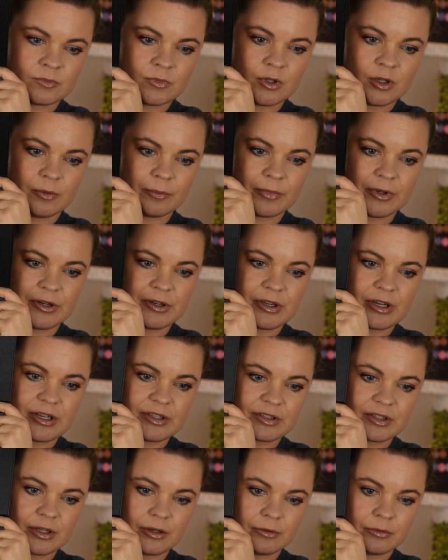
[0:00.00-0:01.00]
Oh, there you
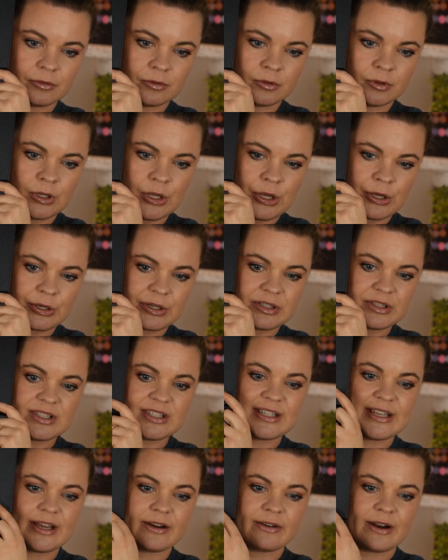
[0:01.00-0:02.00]
guys go. Can
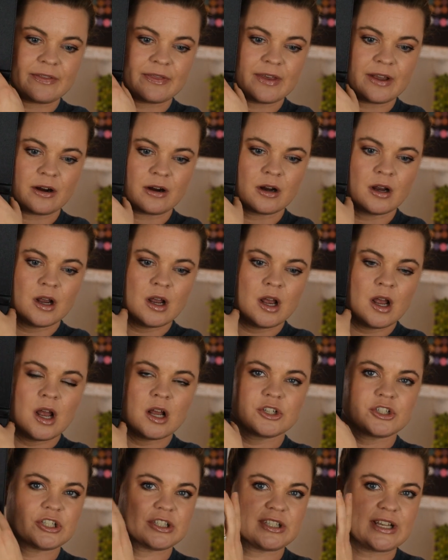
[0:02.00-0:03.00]
see it right there.
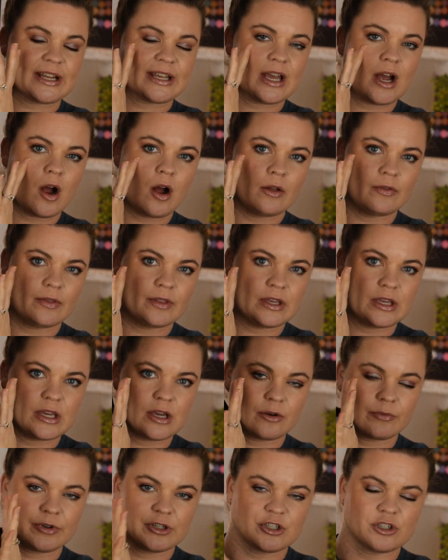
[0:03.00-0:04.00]
Just like on the
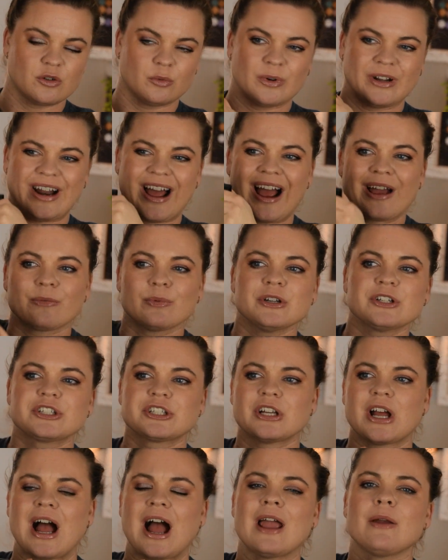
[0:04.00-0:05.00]
original one. I
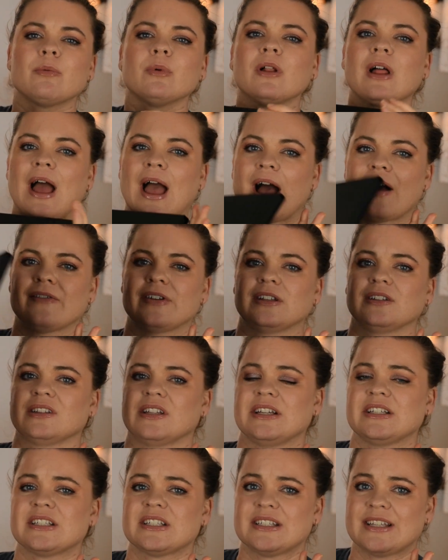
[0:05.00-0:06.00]
wish, I will have it
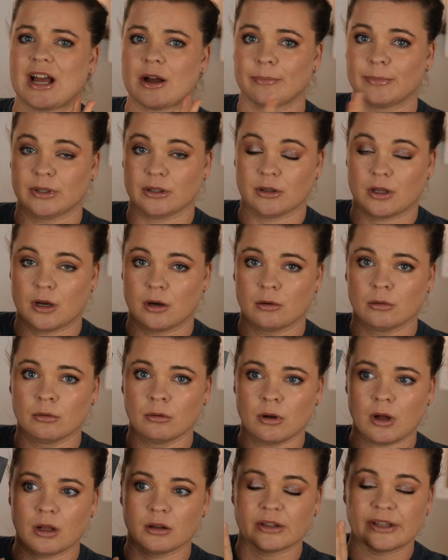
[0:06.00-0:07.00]
linked down
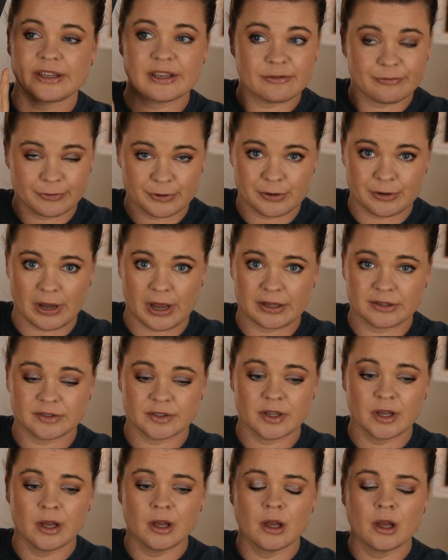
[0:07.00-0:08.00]
below. I'll link it for you guys.
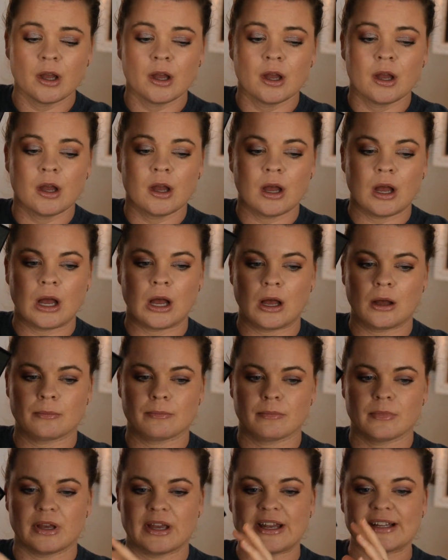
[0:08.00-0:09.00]

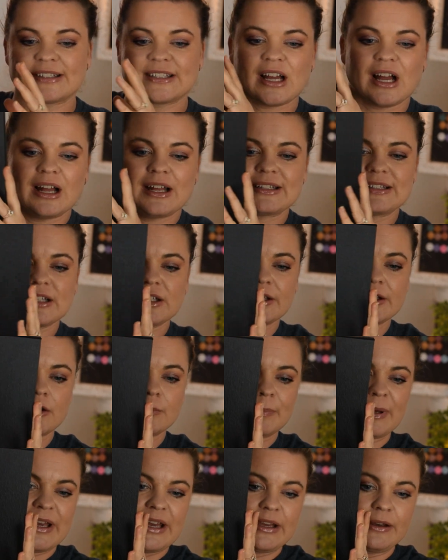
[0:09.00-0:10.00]
It's a little
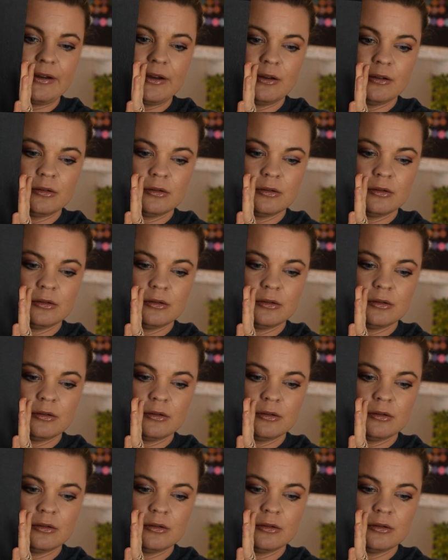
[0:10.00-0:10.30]
big.